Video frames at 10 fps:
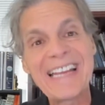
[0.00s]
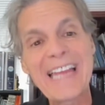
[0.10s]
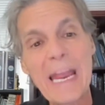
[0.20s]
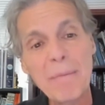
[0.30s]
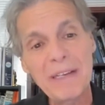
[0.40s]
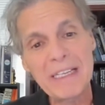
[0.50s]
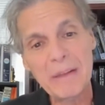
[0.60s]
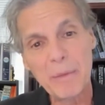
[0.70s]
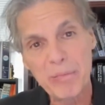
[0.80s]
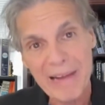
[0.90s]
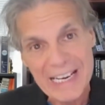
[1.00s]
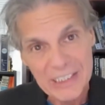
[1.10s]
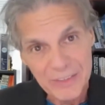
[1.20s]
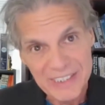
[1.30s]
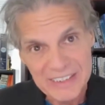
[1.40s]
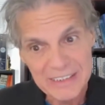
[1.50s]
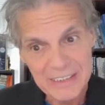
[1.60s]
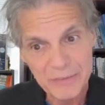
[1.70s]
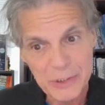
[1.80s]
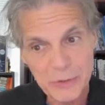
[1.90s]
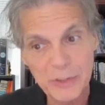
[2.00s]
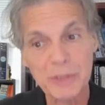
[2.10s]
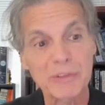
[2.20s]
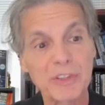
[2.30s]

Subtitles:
enabling the brains of these individuals to